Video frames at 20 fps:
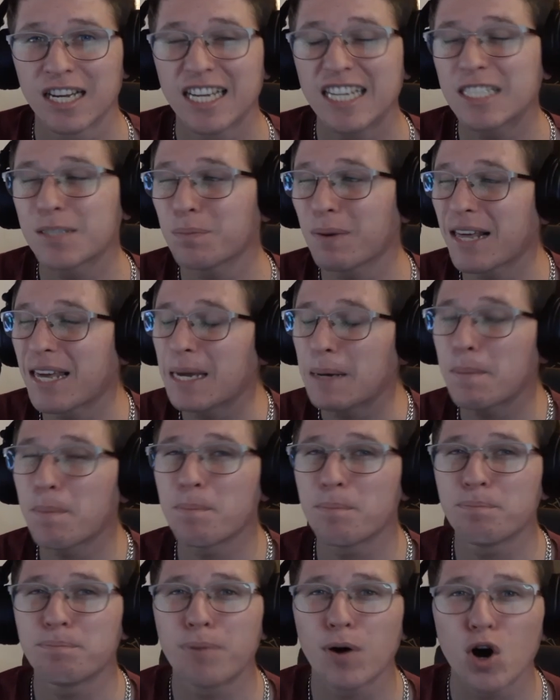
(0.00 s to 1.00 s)
He's playing
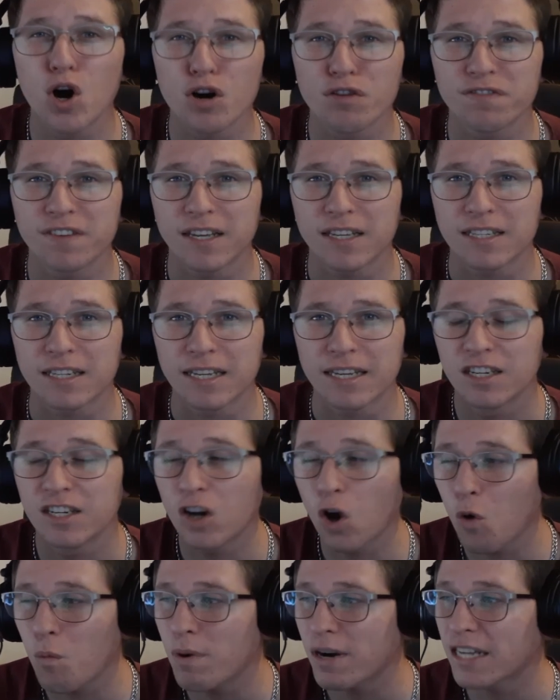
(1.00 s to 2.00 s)
perfectly.
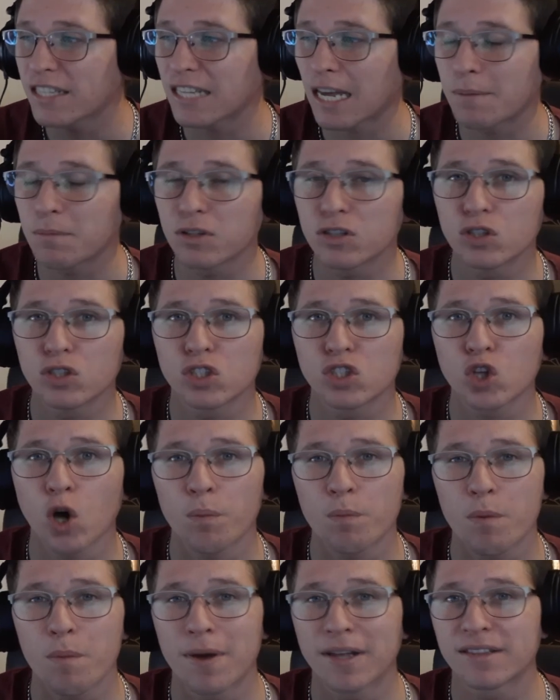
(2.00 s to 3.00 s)
Nobody's able to
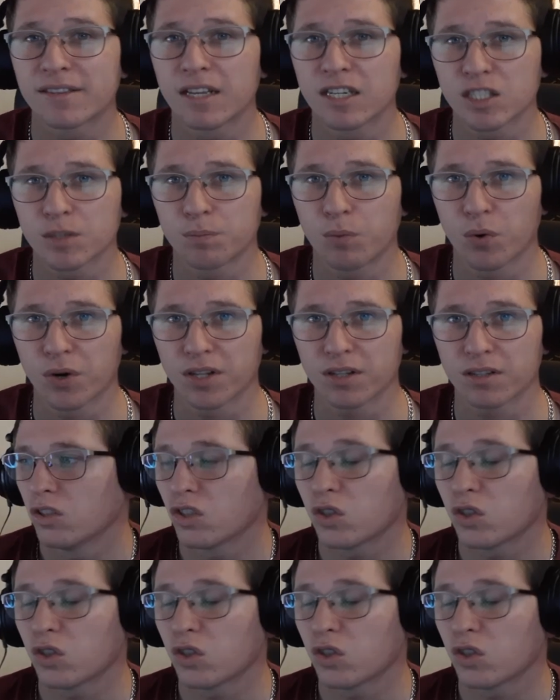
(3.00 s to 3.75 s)
stop him at this point.